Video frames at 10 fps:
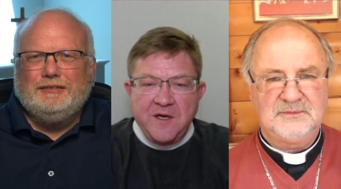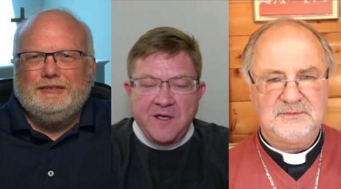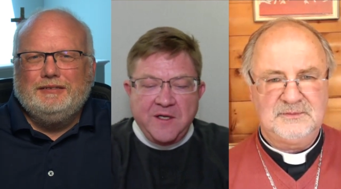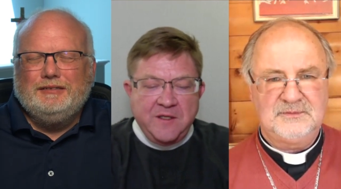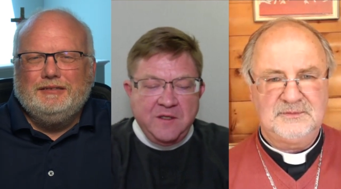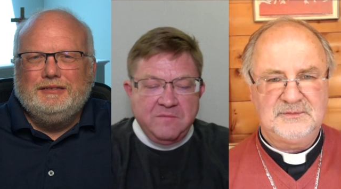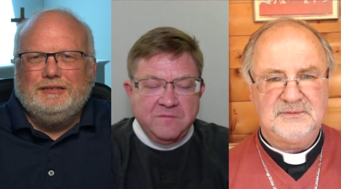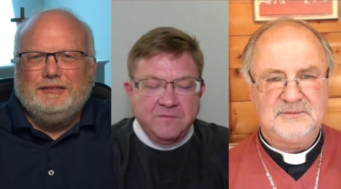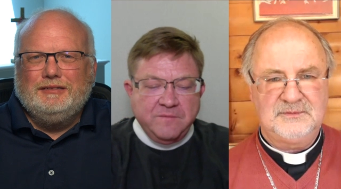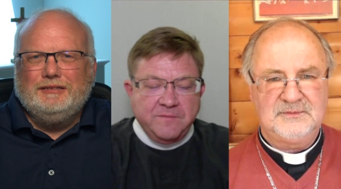Speaker 1: uh,
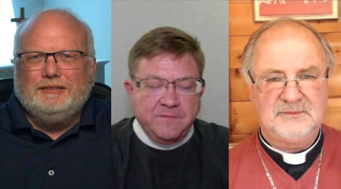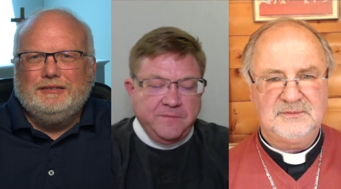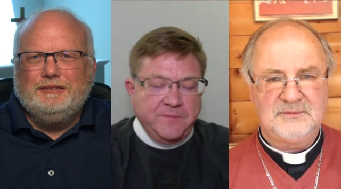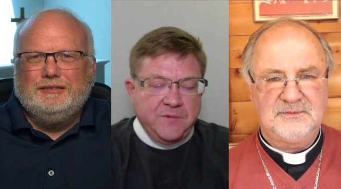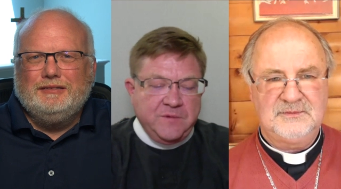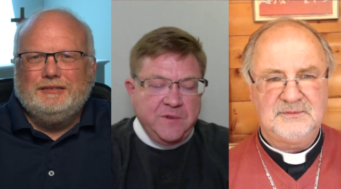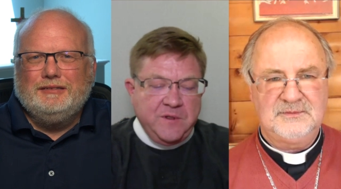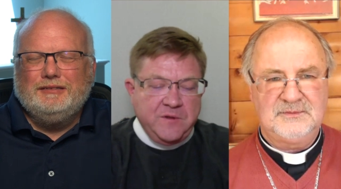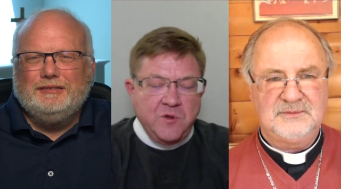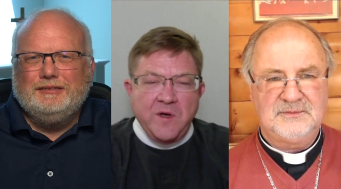
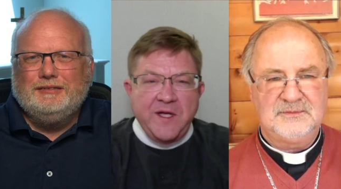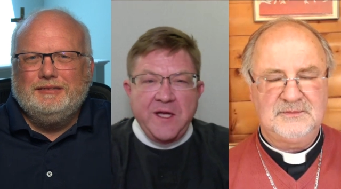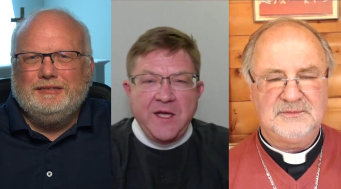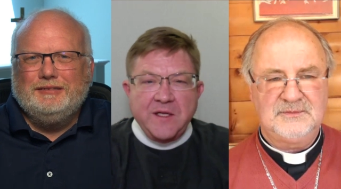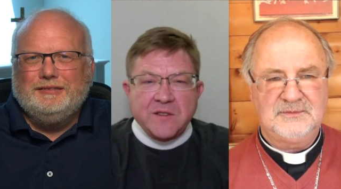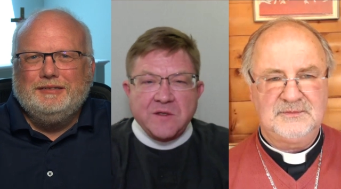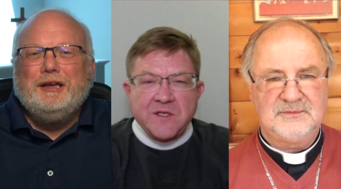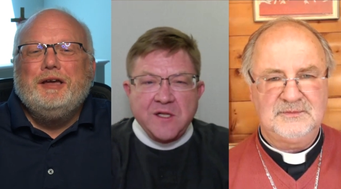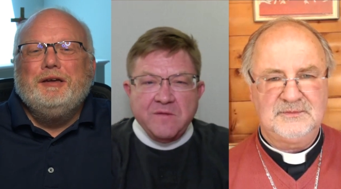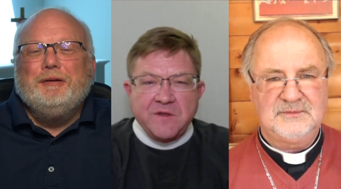talking heads on
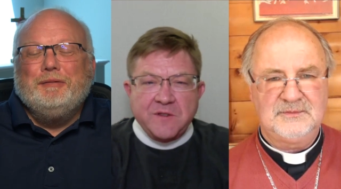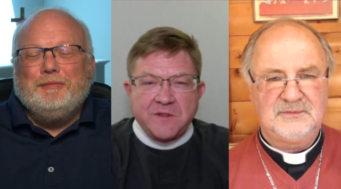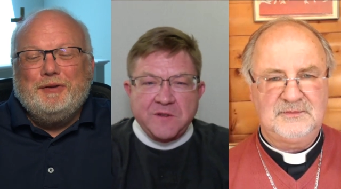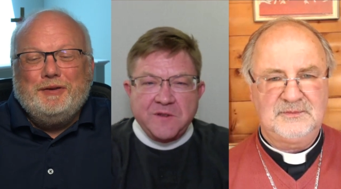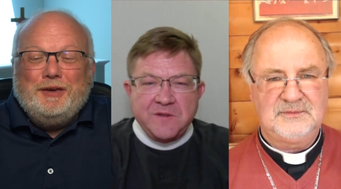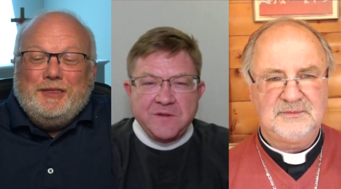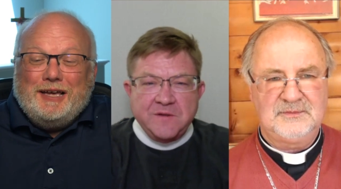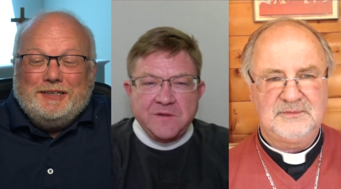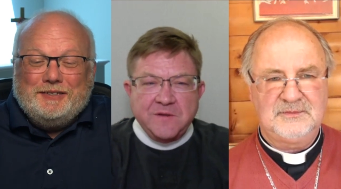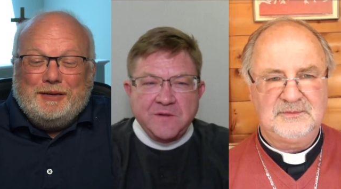television.
Speaker 2: And
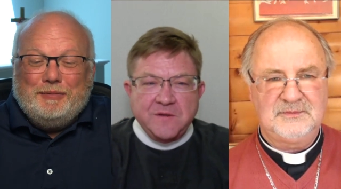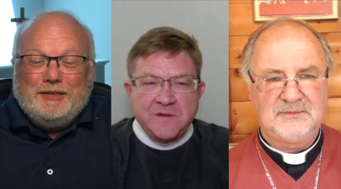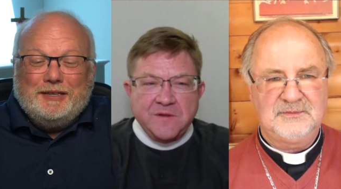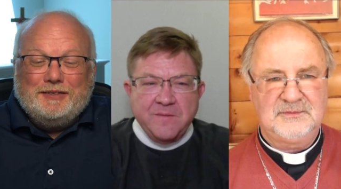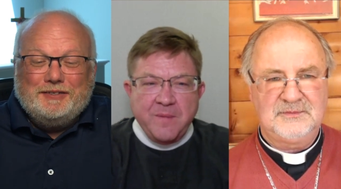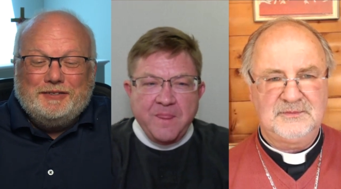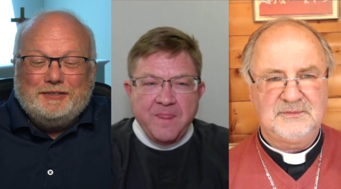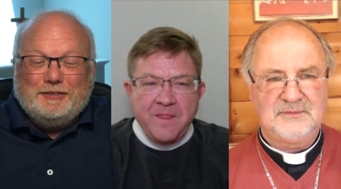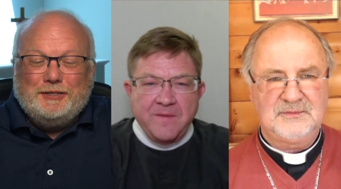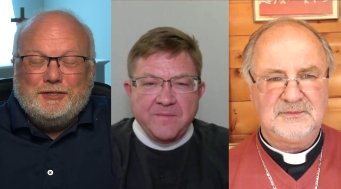that's something
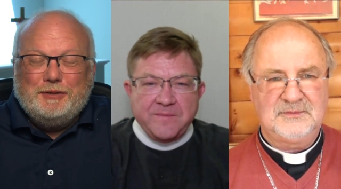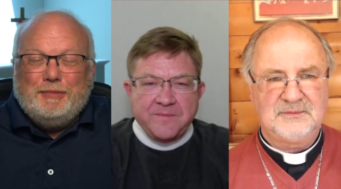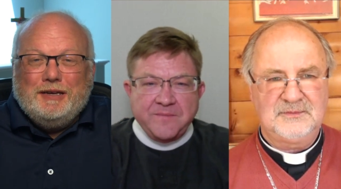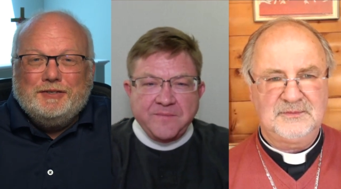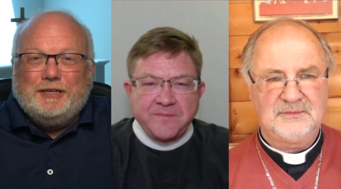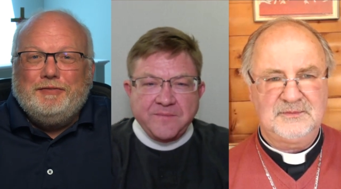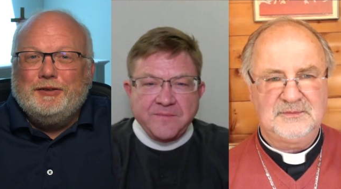that's just amazing.